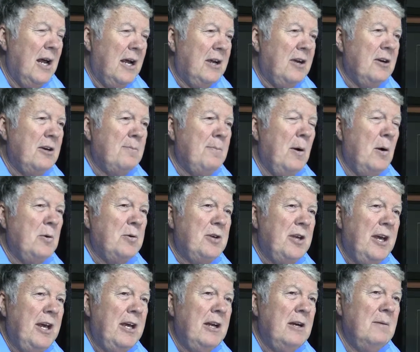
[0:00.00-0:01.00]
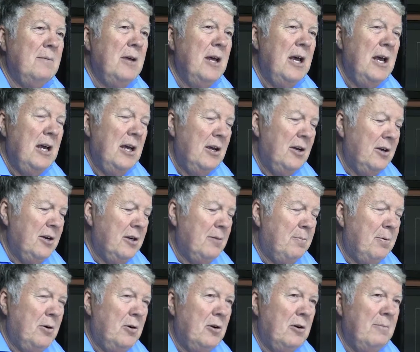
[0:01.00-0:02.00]
you're supposed to heat them, you
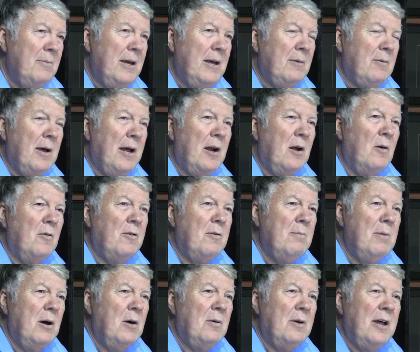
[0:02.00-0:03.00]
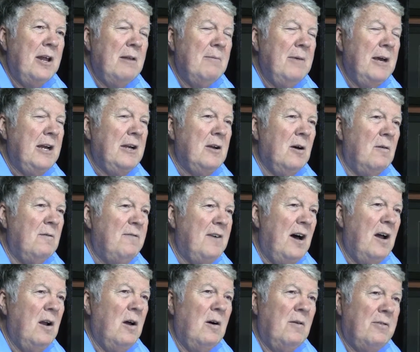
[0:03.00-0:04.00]
just pull the meat right off the bone. Now the meat don't
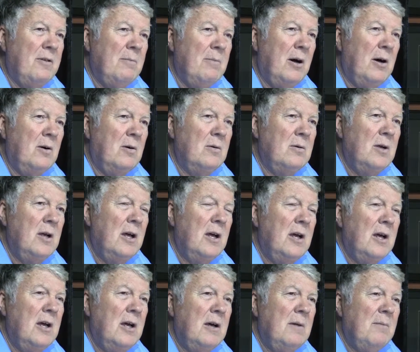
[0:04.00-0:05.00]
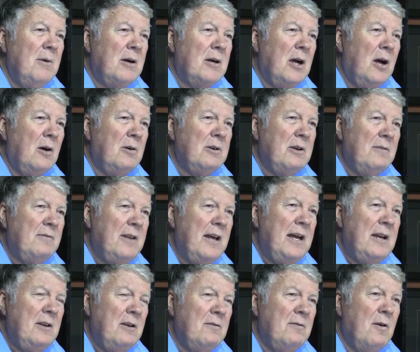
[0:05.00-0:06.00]
fall off the bone, because if
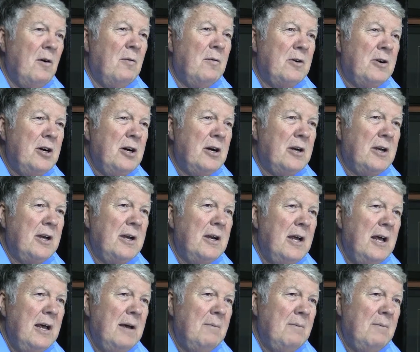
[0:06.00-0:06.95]
that, you've overcooked it.